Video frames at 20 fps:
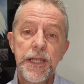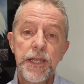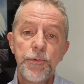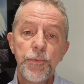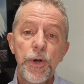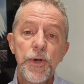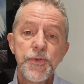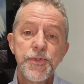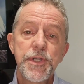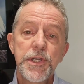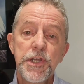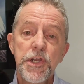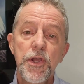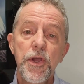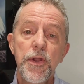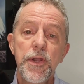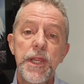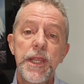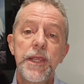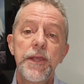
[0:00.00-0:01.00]
Now, whilst
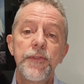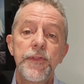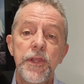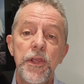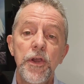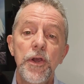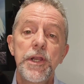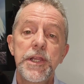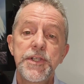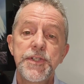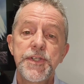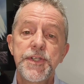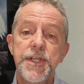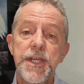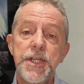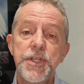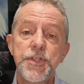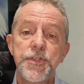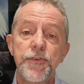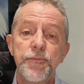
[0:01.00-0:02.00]
learning at the earliest
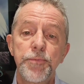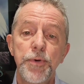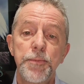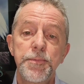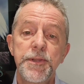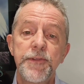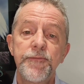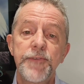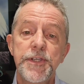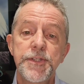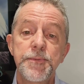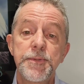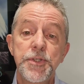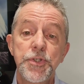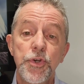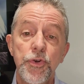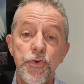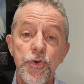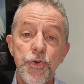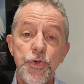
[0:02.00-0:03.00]
stages of property investment
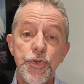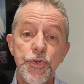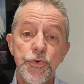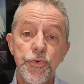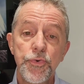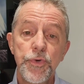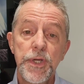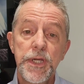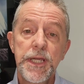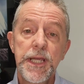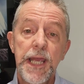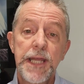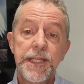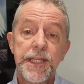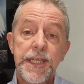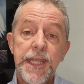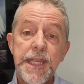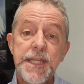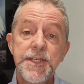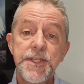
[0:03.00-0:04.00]
is crucial and
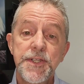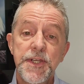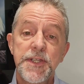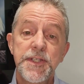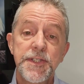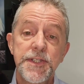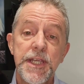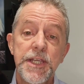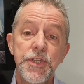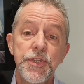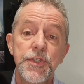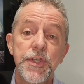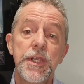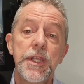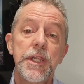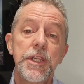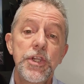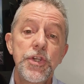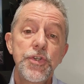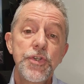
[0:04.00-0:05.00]
the key to success,
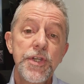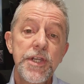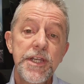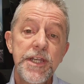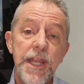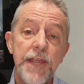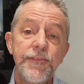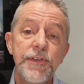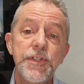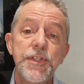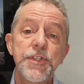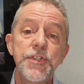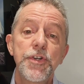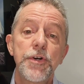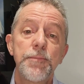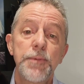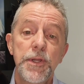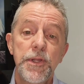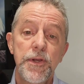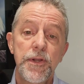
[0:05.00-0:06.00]
you should never
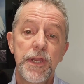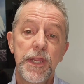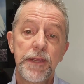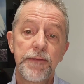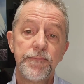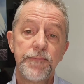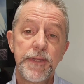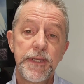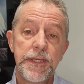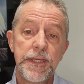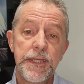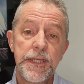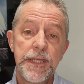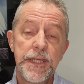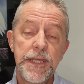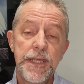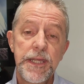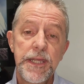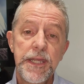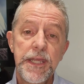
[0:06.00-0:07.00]
stop learning.
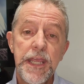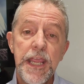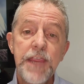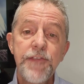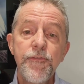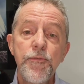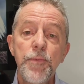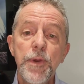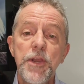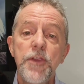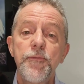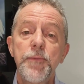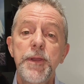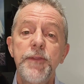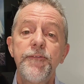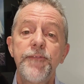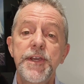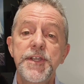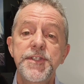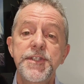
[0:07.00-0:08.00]
Even when you've been
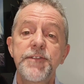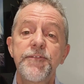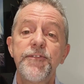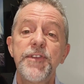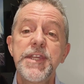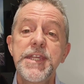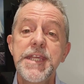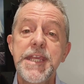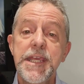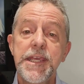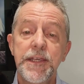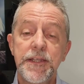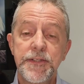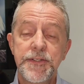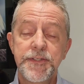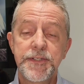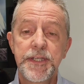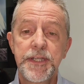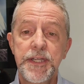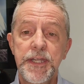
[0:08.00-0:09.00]
investing for
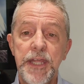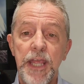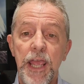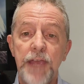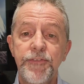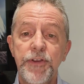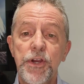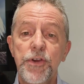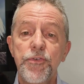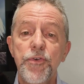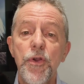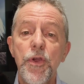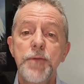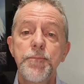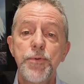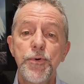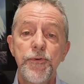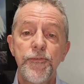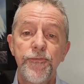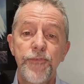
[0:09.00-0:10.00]
years, have a
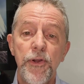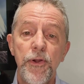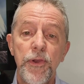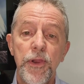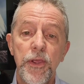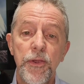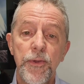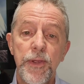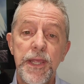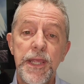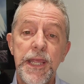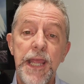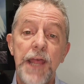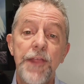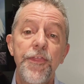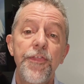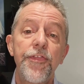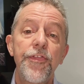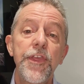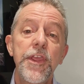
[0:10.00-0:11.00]
growing portfolio
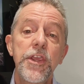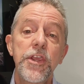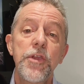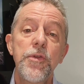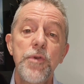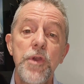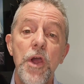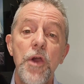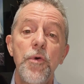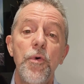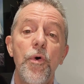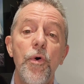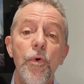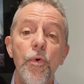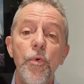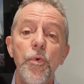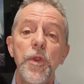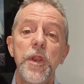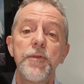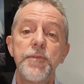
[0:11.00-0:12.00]
and think you know
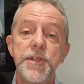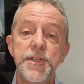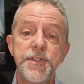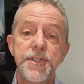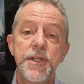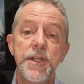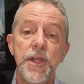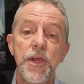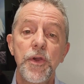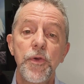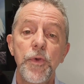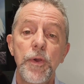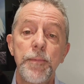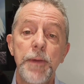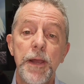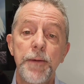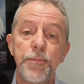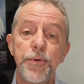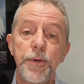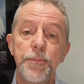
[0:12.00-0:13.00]
all there is to know
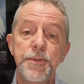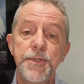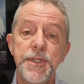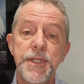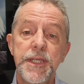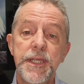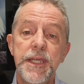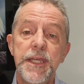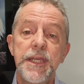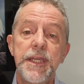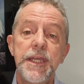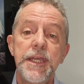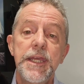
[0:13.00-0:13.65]
about property,